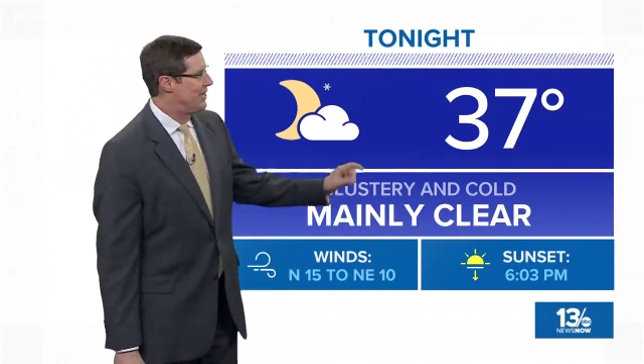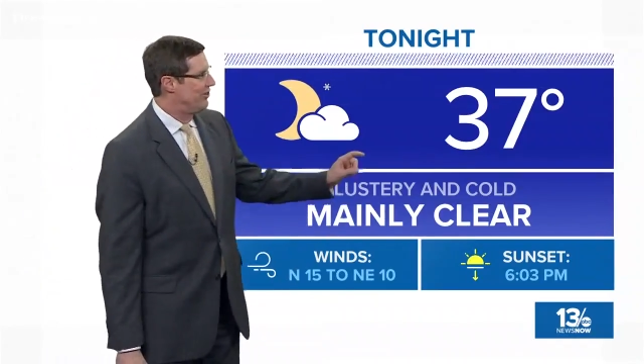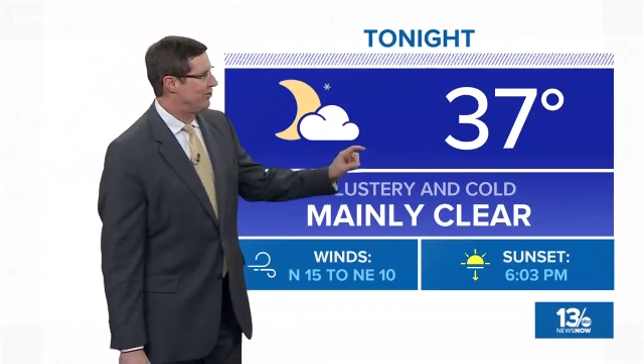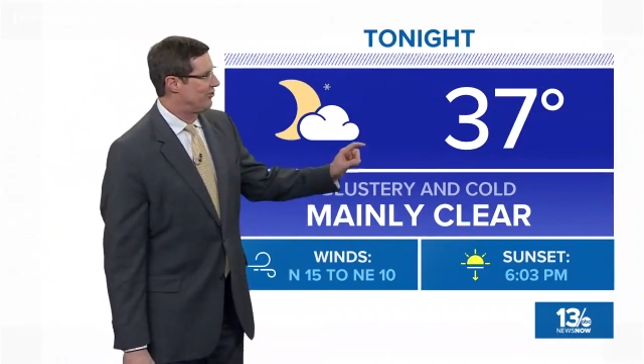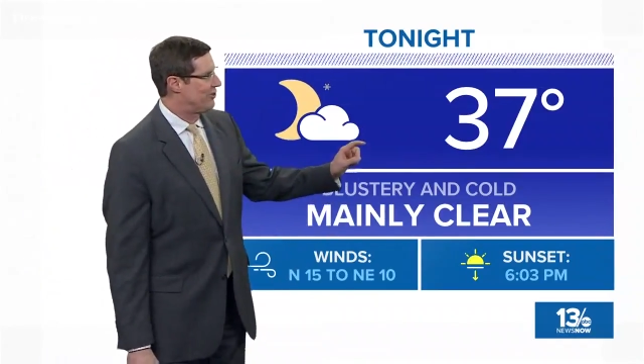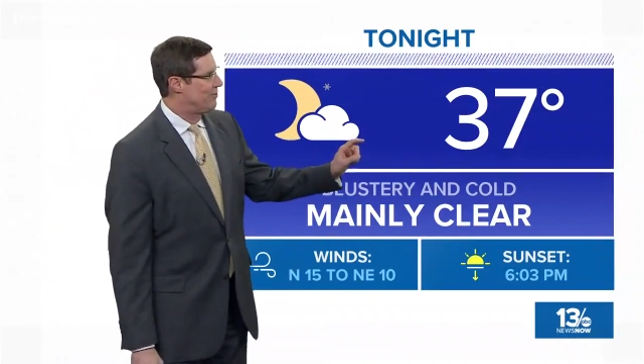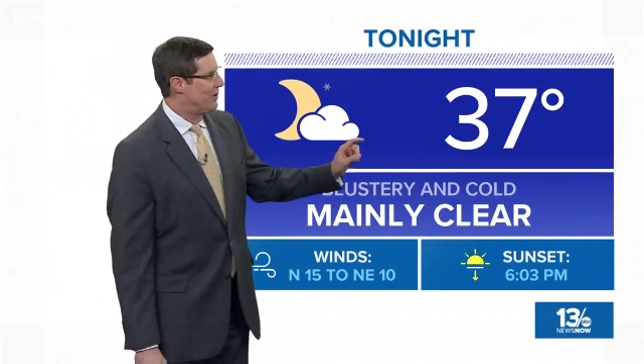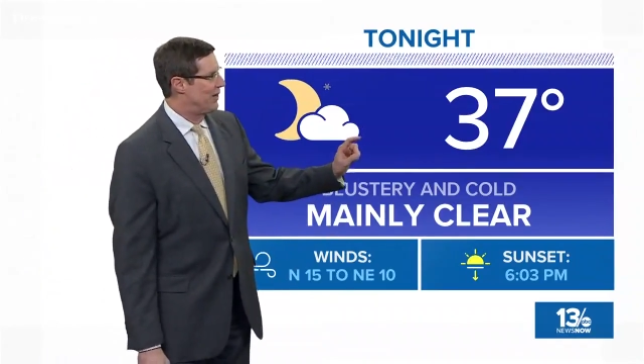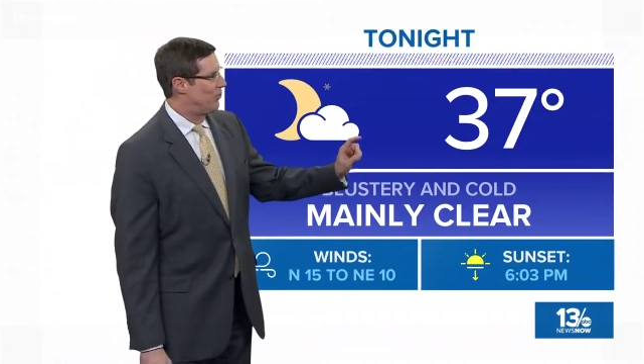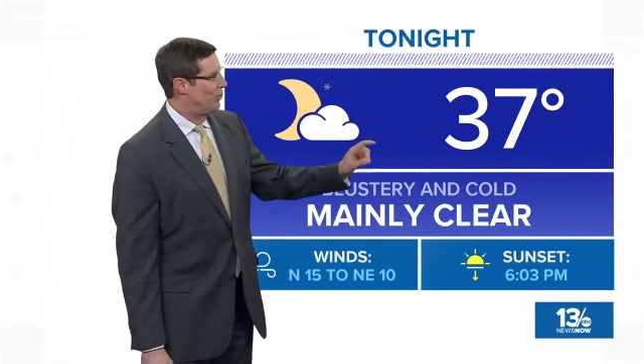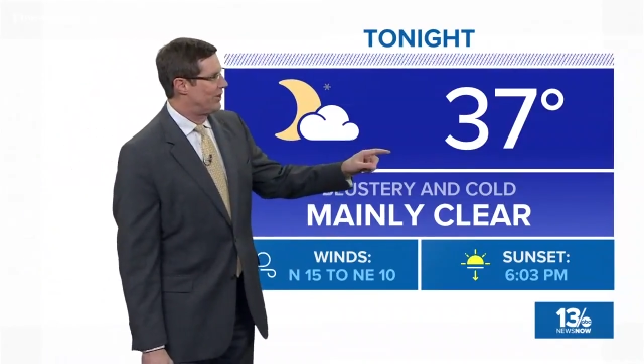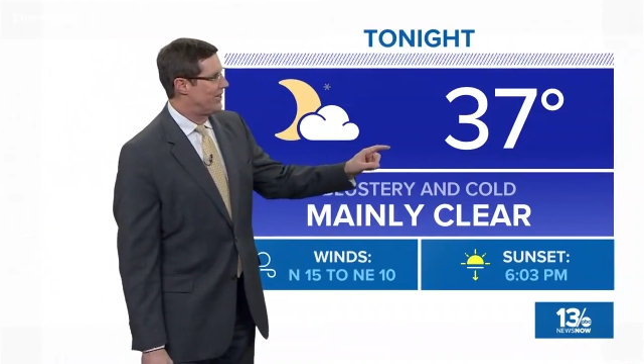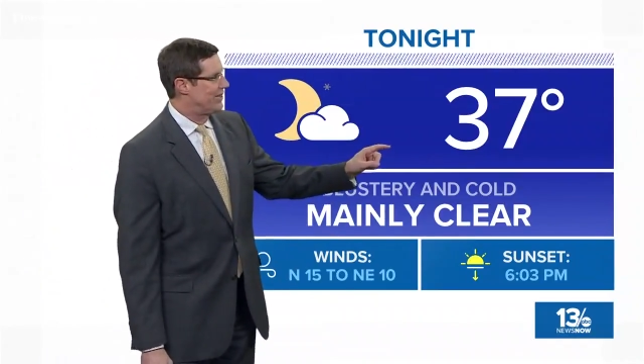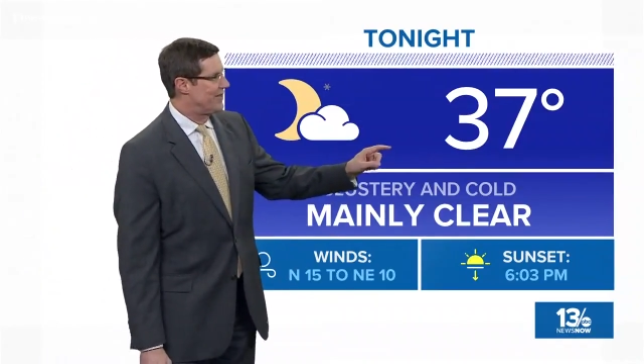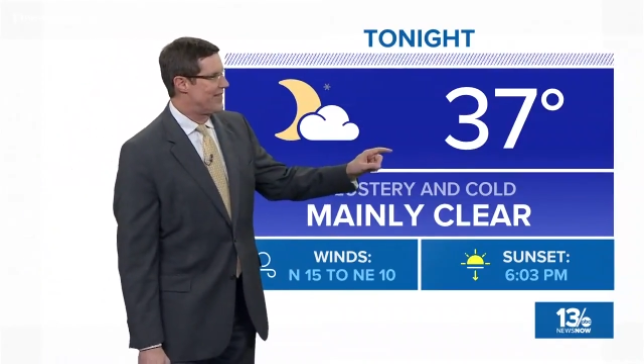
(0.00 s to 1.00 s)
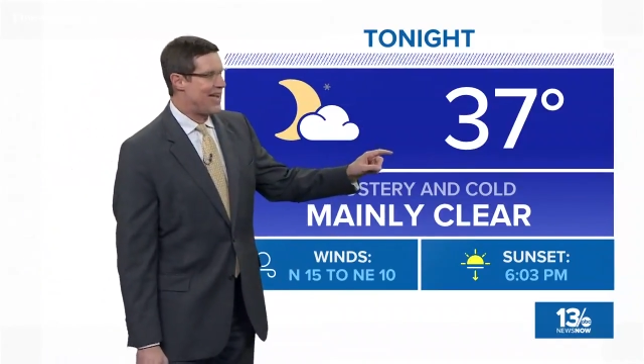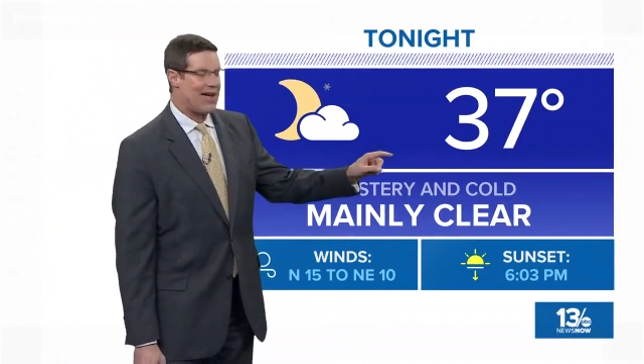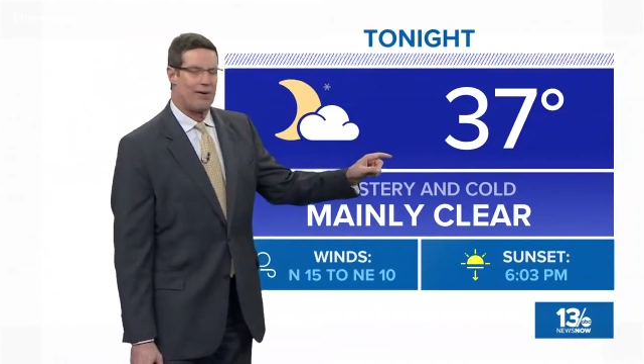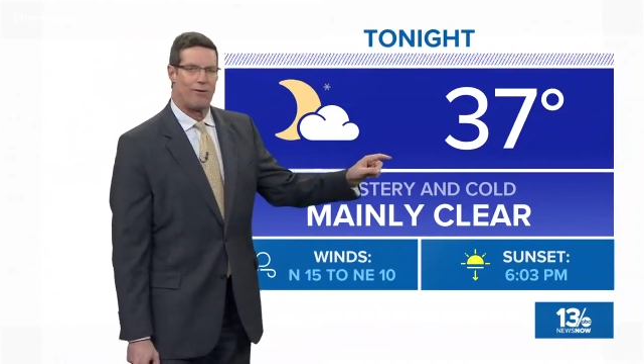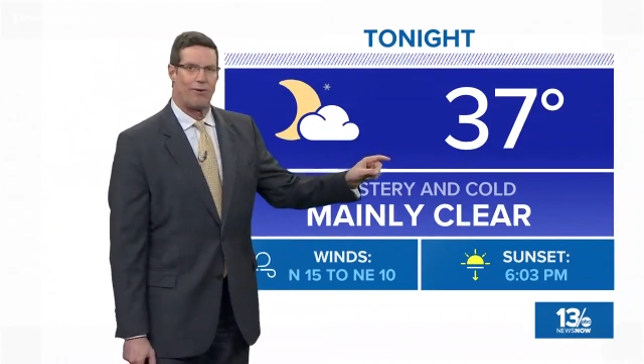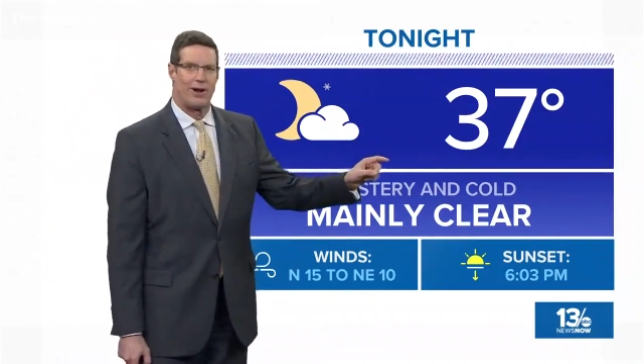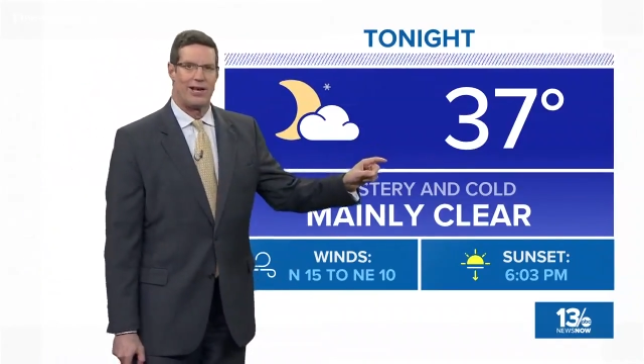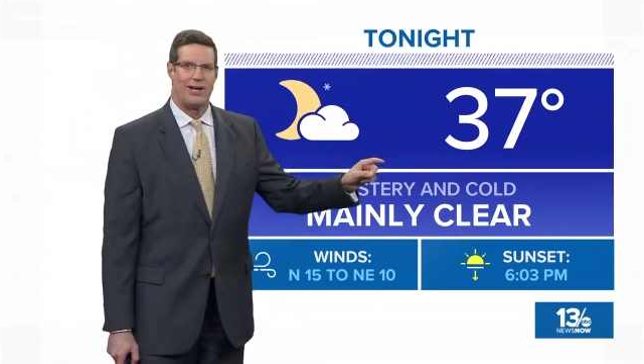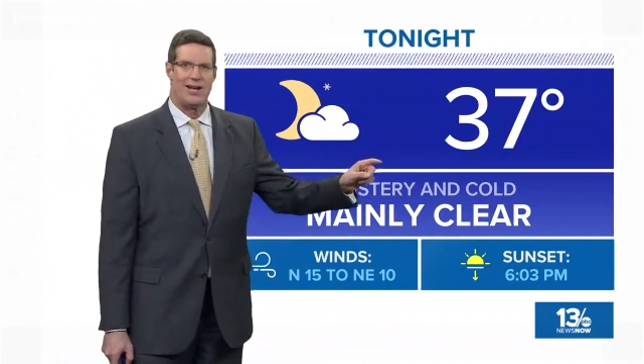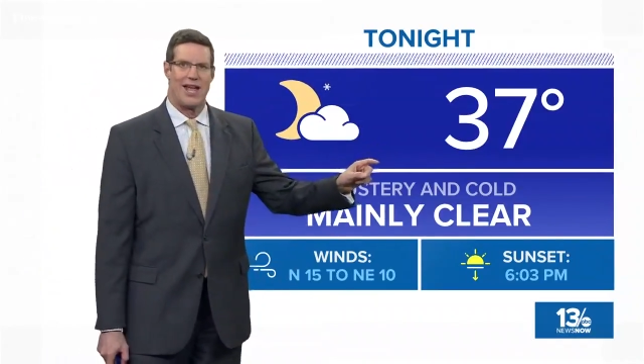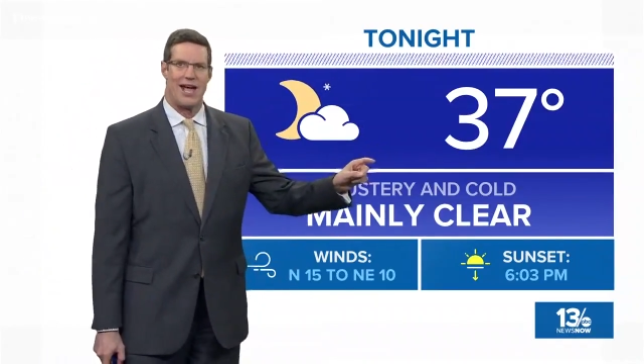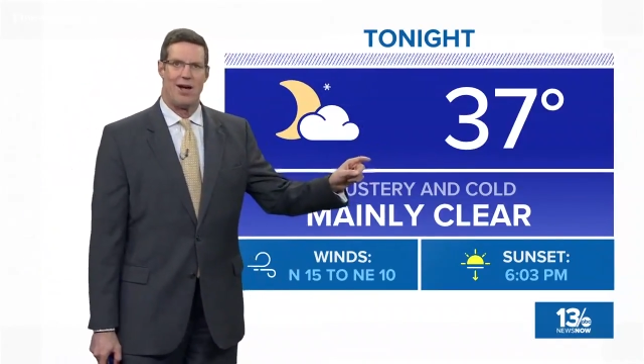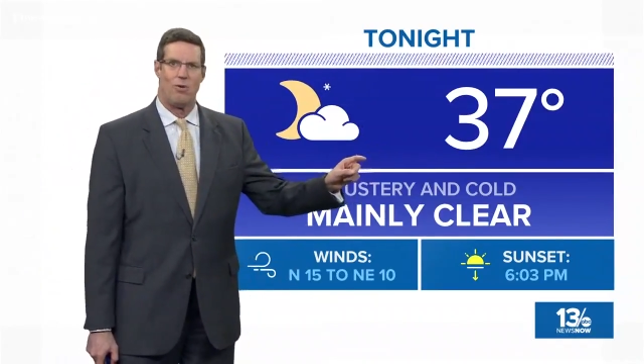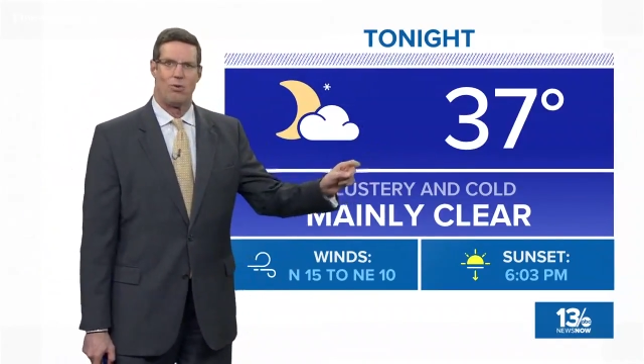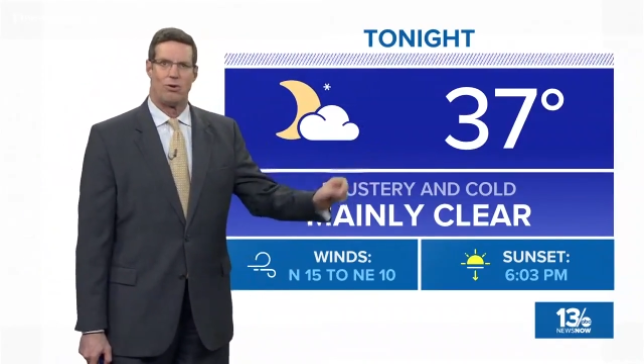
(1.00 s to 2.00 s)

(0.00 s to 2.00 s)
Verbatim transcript: Just a minute, we'll get to that. Right now,